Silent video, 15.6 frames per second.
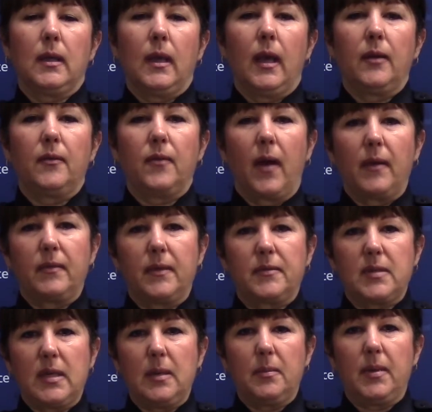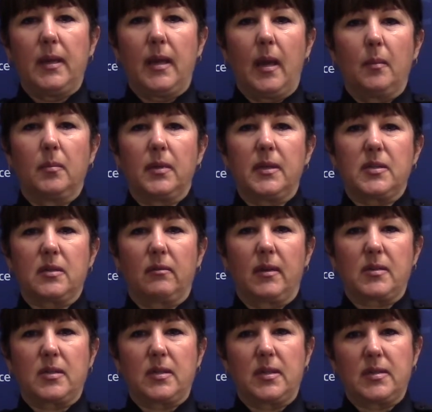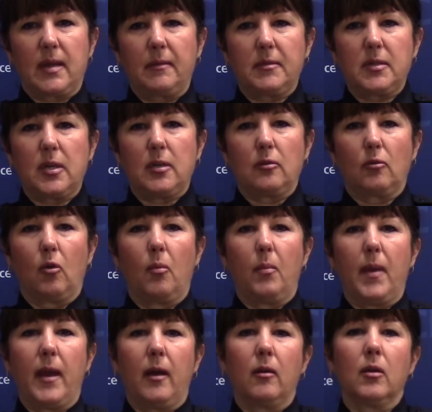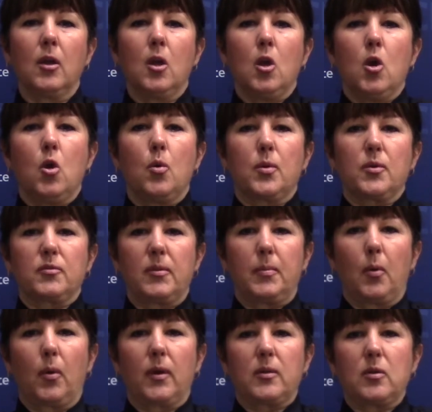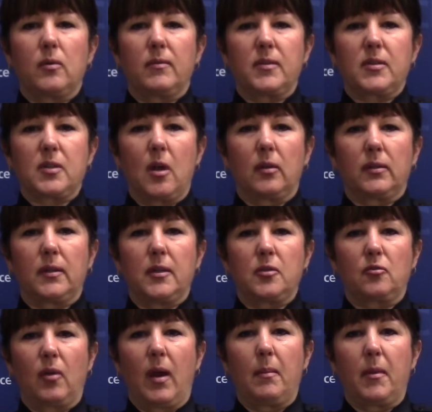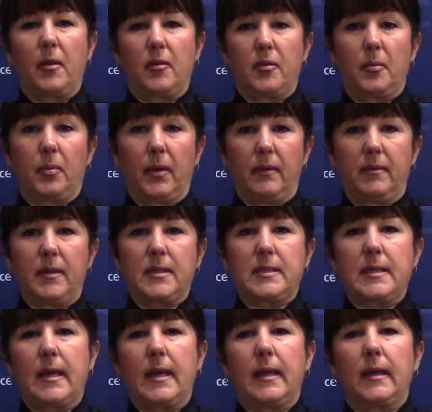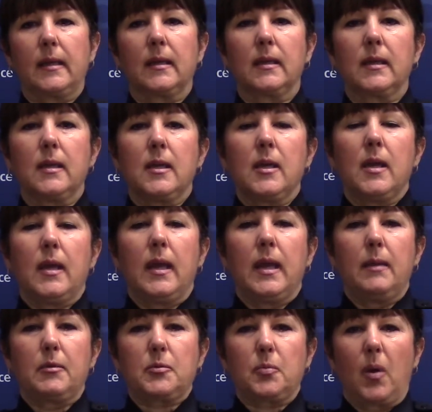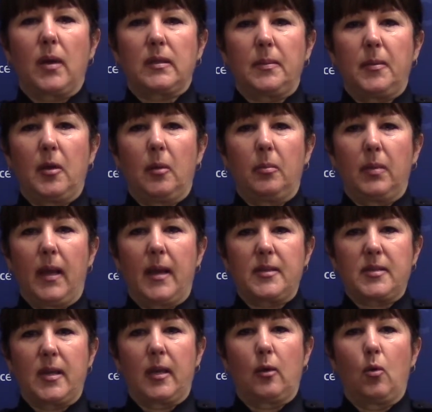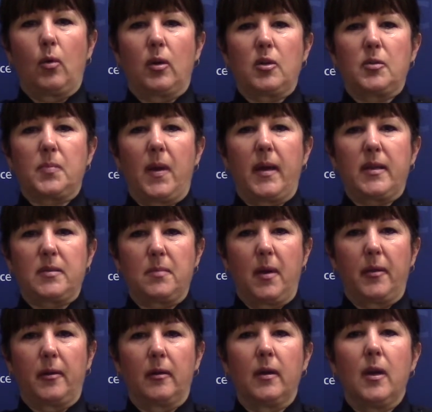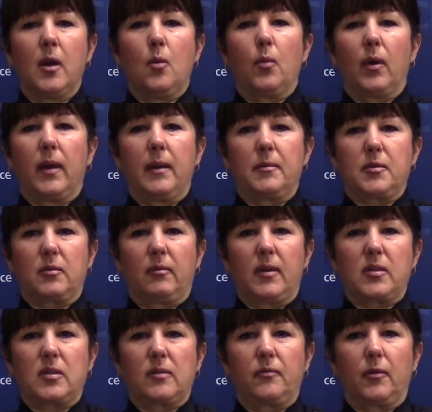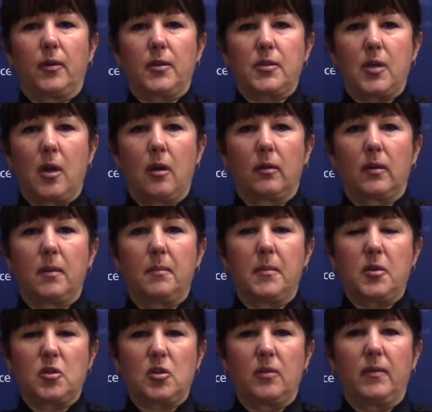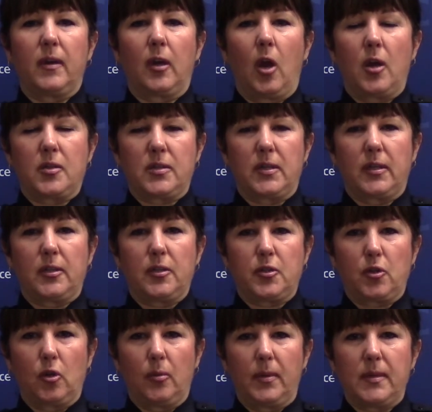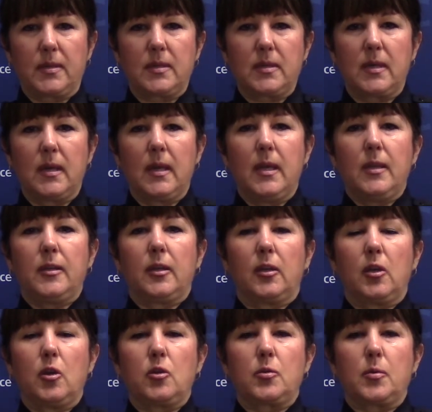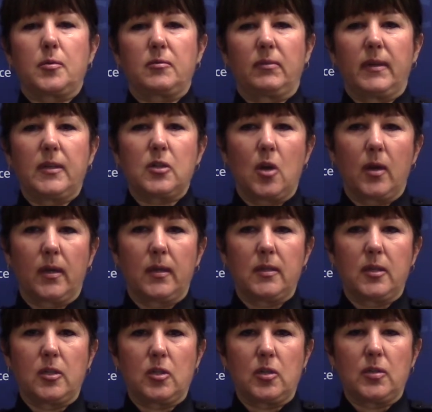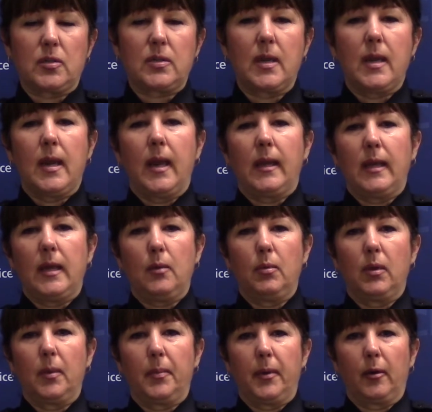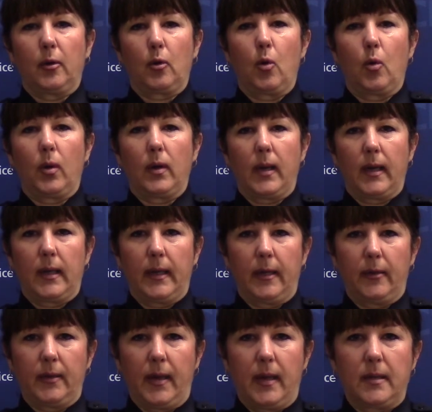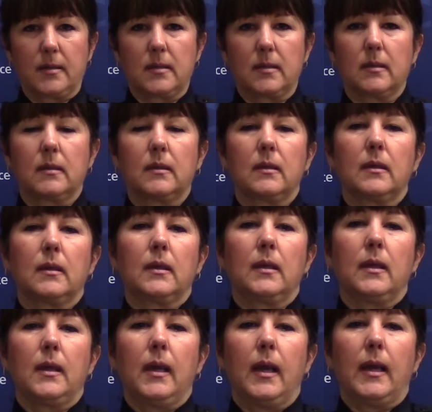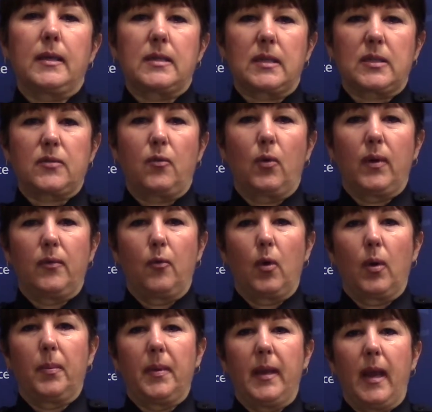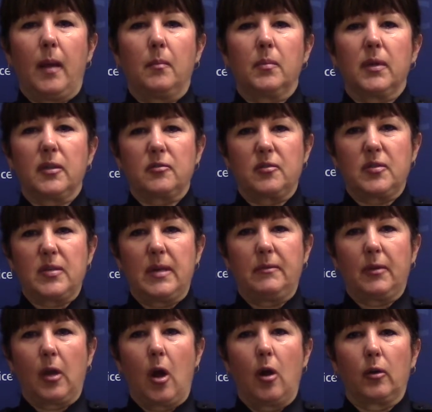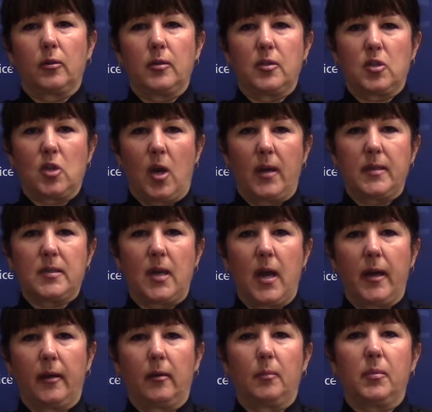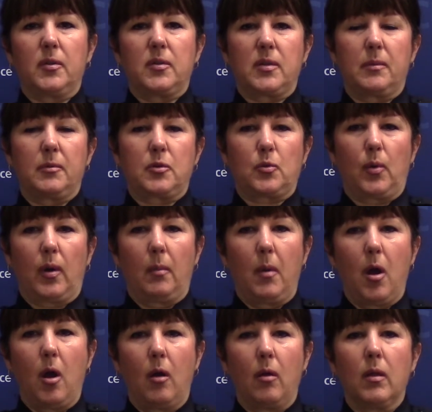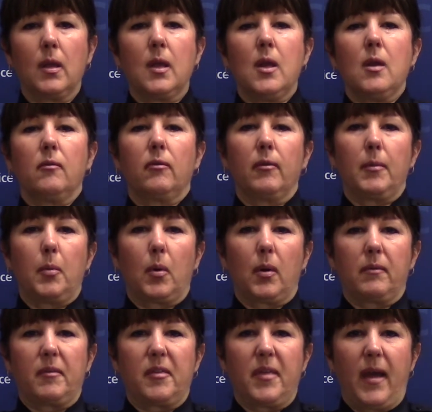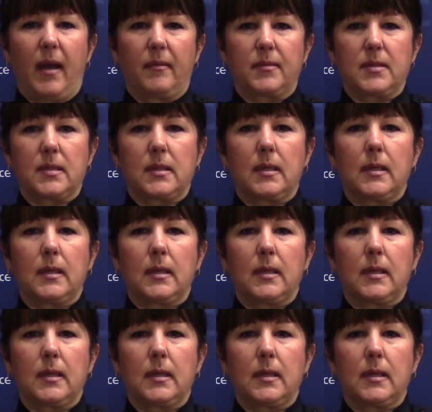At 5:15 p.m., police arrested a 17-year-old male who was reported to have assaulted his grandmother the previous day. He was brought to Peel Plaza headquarters by his mother, where he was arrested for assault, mischief, and causing a disturbance. The accused was released on conditions, and he will appear in court at a later date. At 6:44 p.m., police received a call to the Giant Tiger in Prince Edward Square Mall for a report of a theft.